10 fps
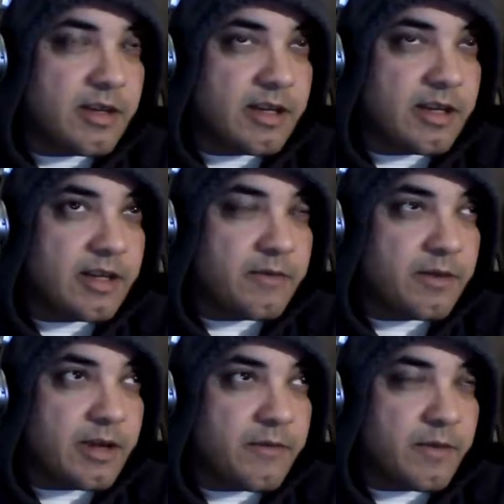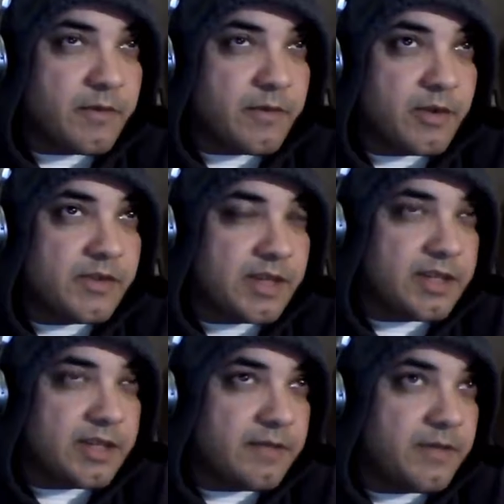And and if you're if you're focusing
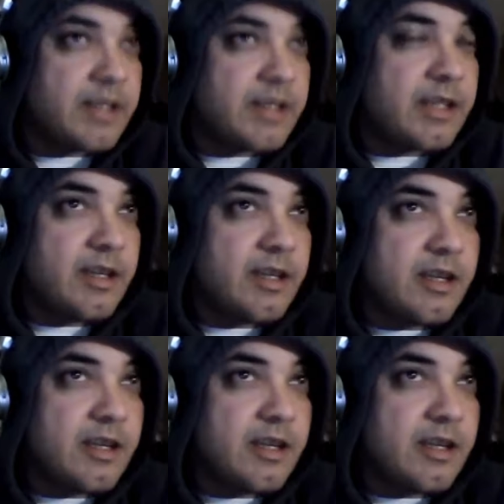on defending